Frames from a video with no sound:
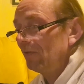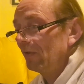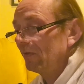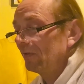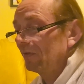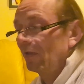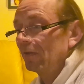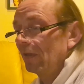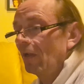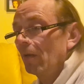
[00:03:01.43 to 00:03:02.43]
just sucked
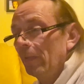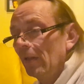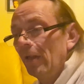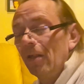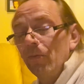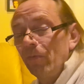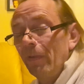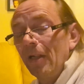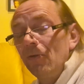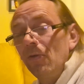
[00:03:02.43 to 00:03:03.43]
the carpet like it was
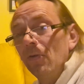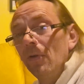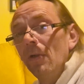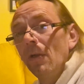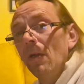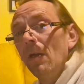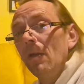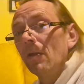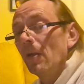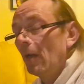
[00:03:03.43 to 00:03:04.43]
brand new.
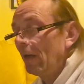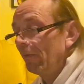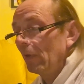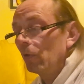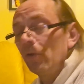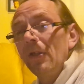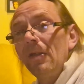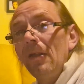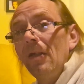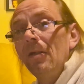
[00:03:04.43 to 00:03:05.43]
I've included the